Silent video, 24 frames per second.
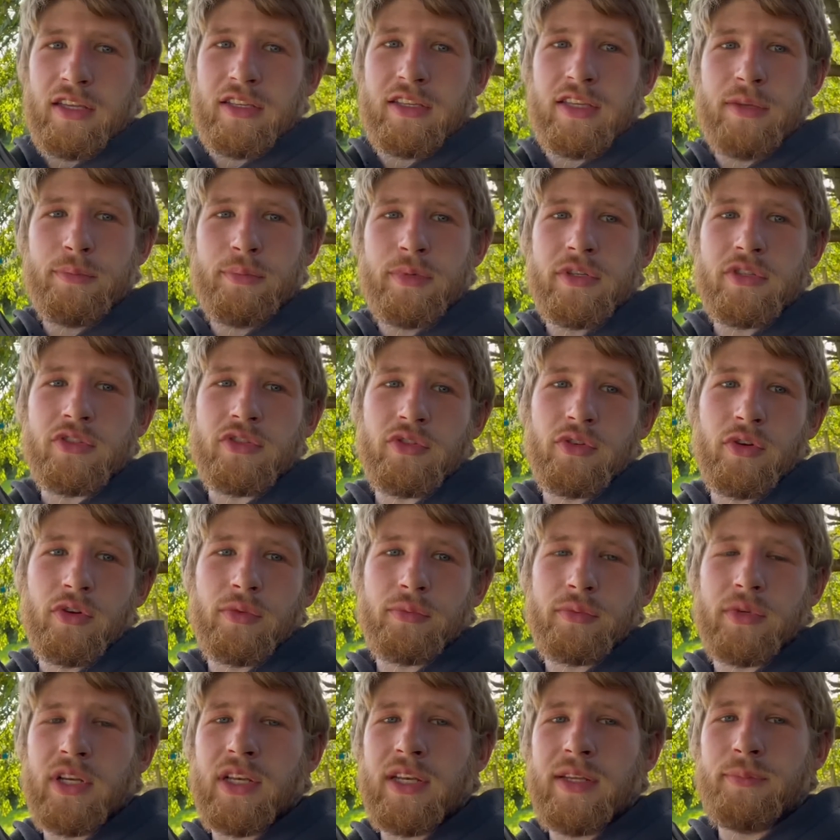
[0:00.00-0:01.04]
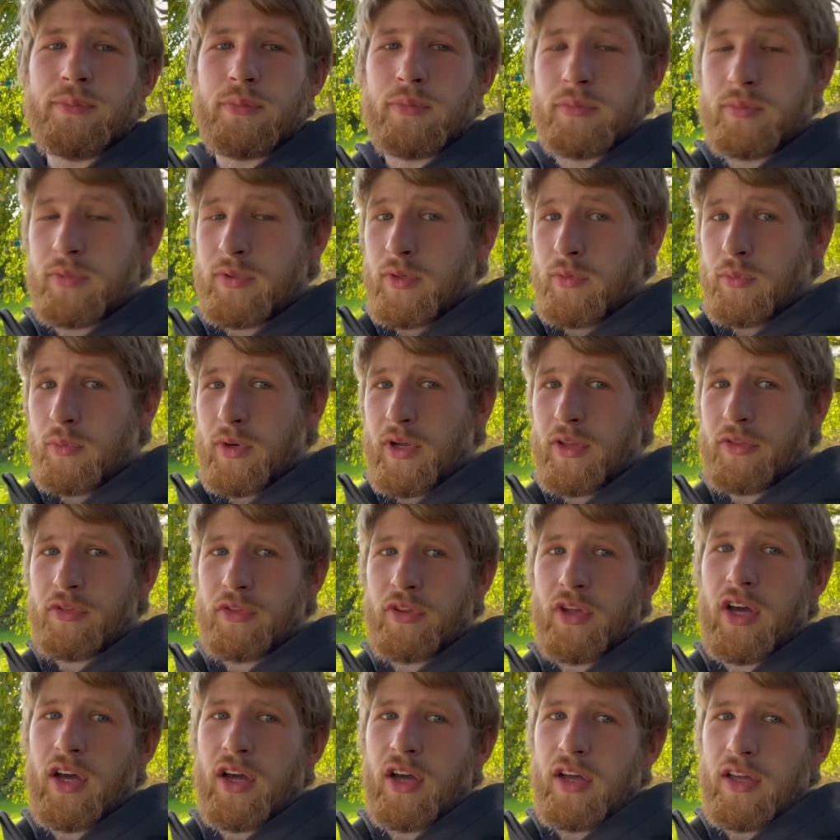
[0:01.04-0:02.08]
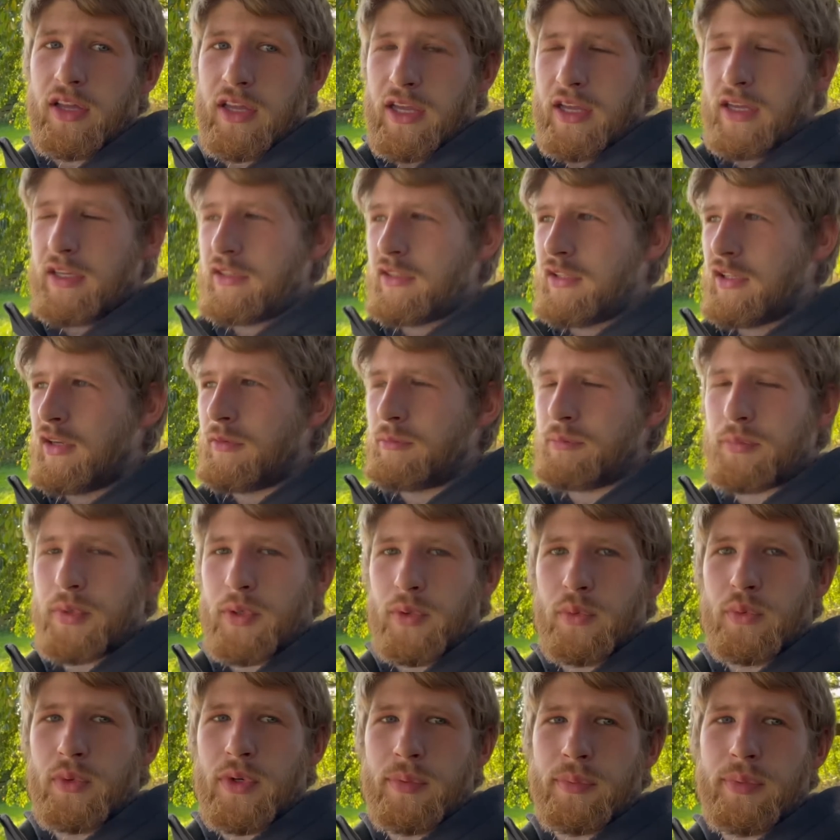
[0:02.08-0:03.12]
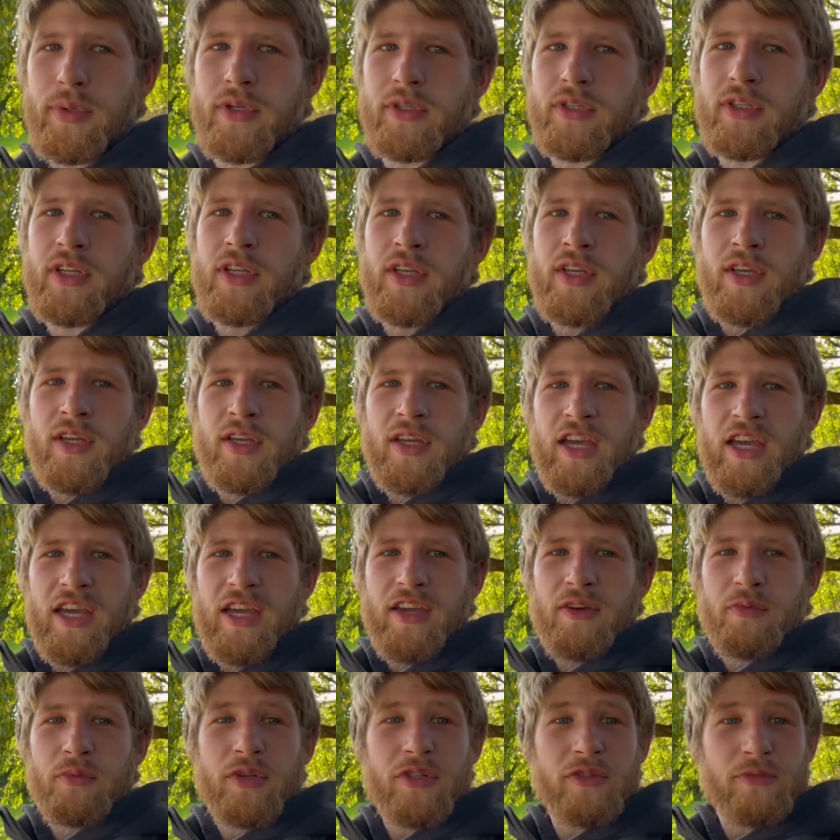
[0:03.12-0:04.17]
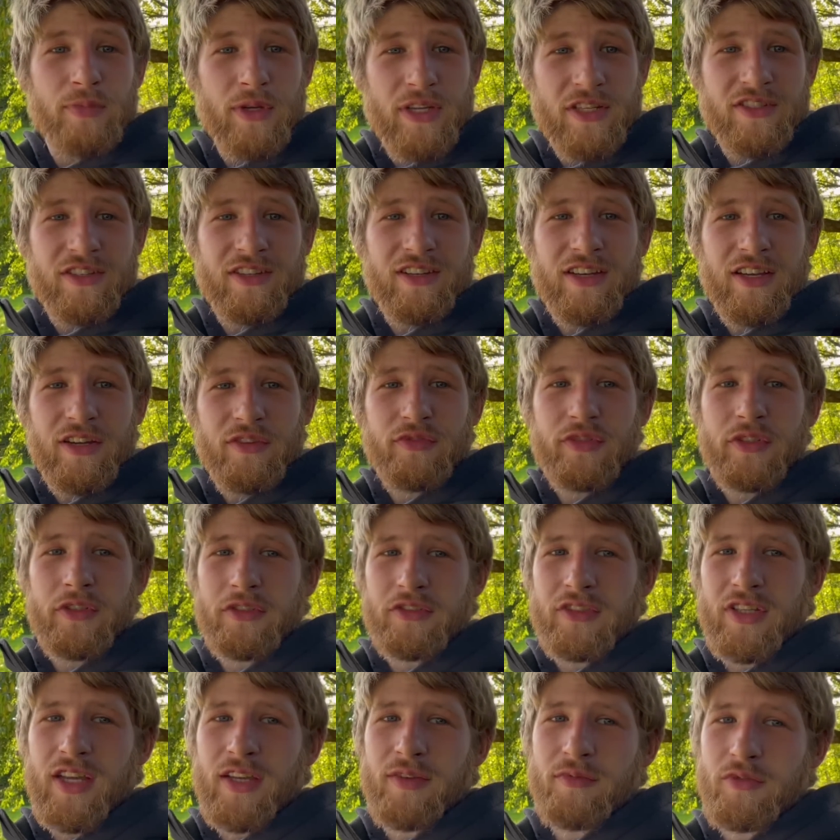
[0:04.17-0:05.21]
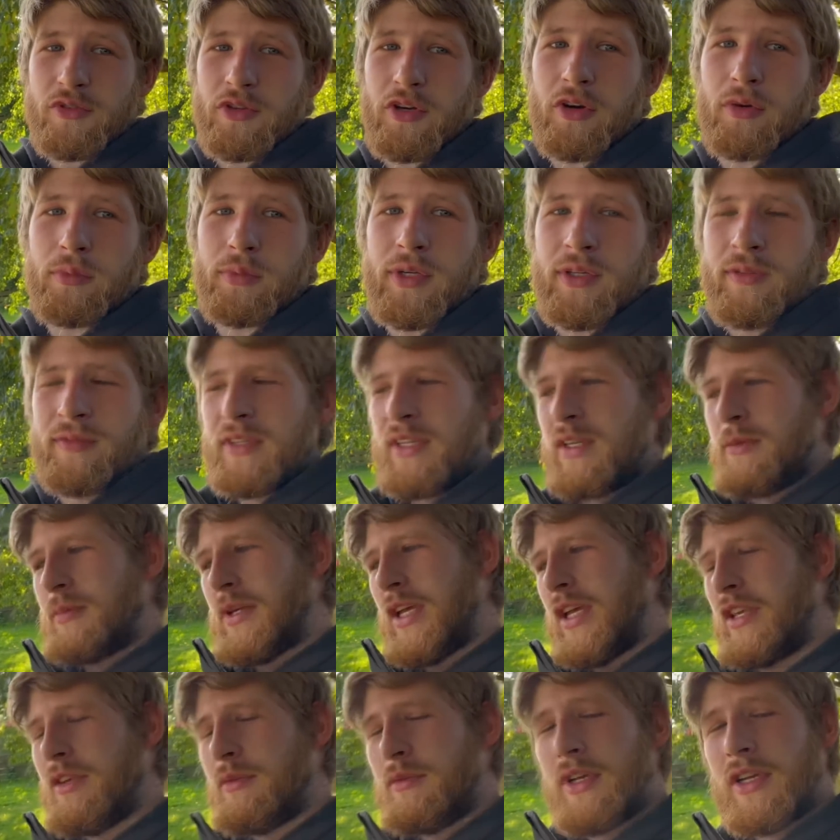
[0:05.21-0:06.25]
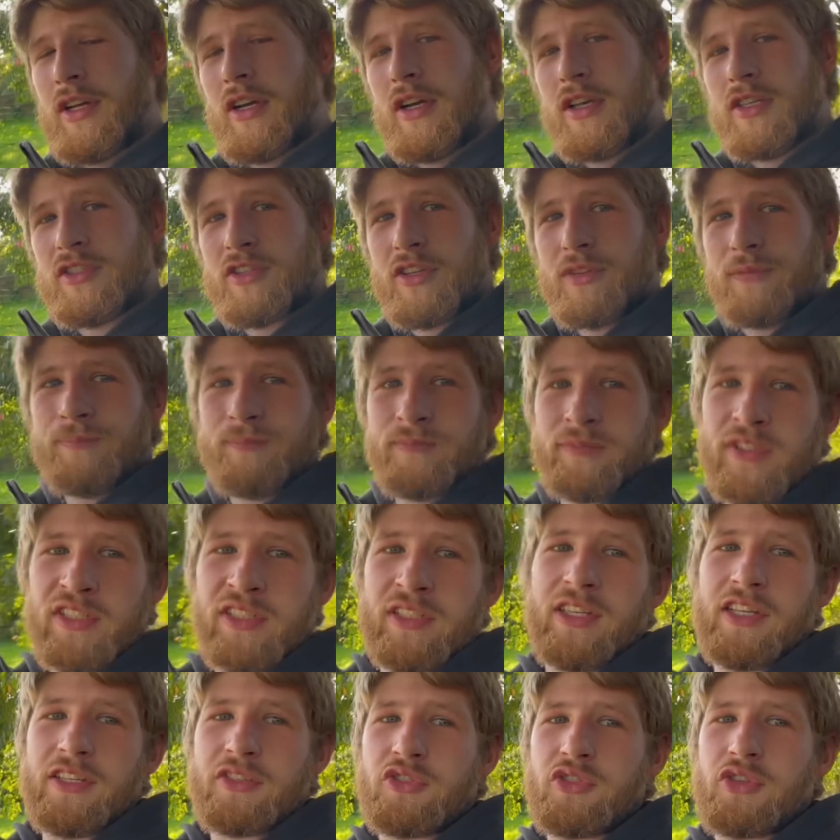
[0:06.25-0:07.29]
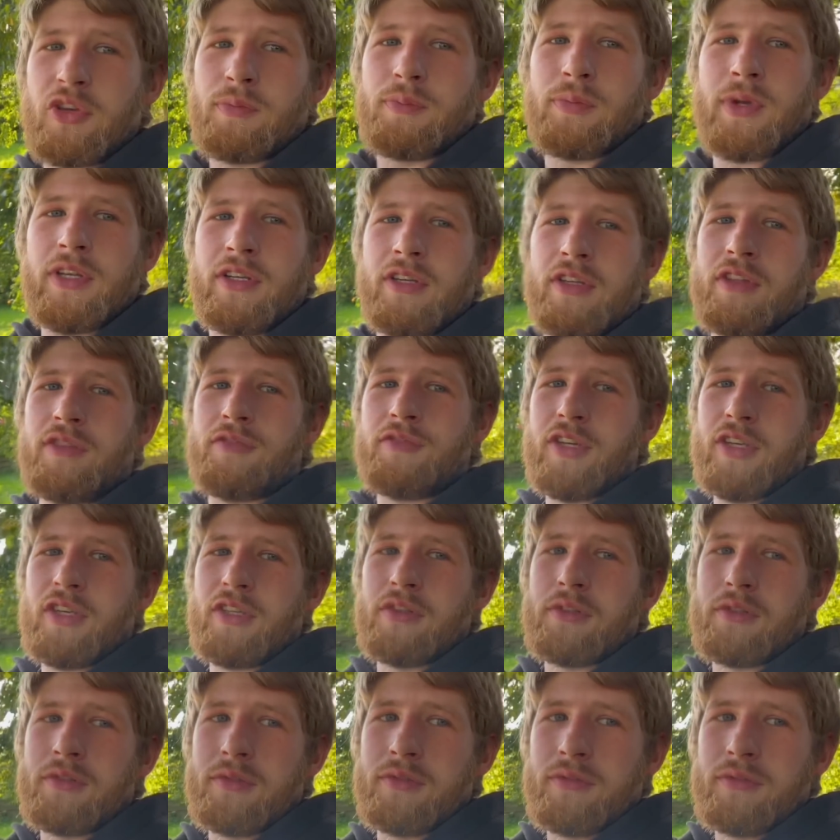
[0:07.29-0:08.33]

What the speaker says: Keeping Storm clean with that lump weeping was basically a full-time job. But anyway guys, let's jump into the video.